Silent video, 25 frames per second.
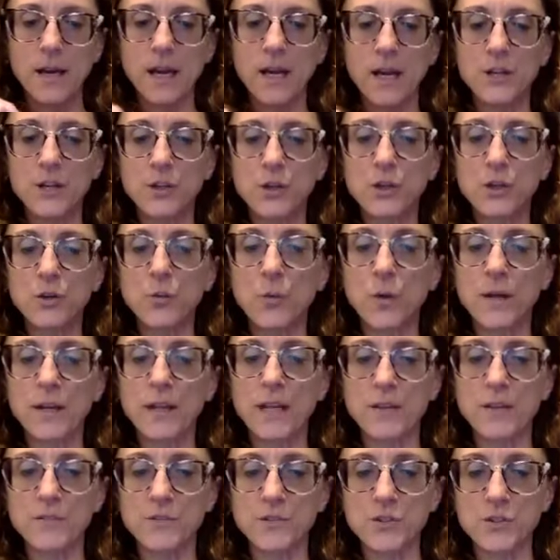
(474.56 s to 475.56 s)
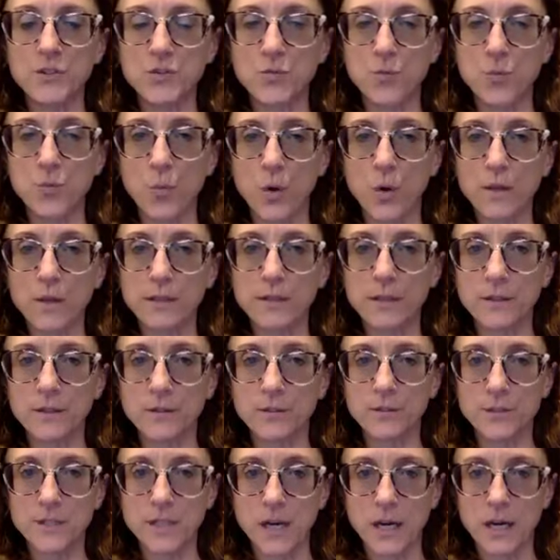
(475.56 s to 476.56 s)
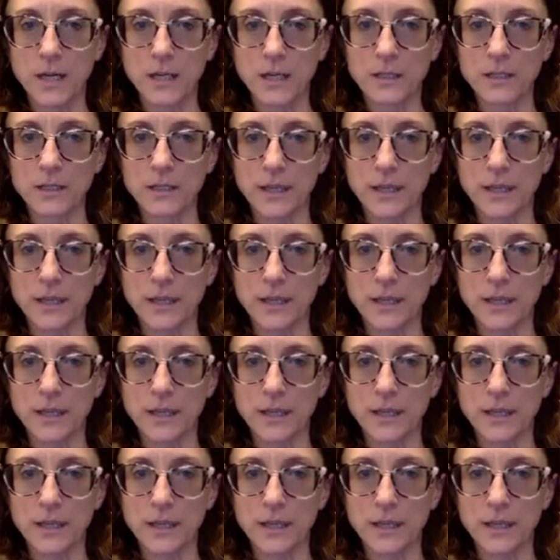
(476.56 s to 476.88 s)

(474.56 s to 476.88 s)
And you're going to want to give it just one little tug,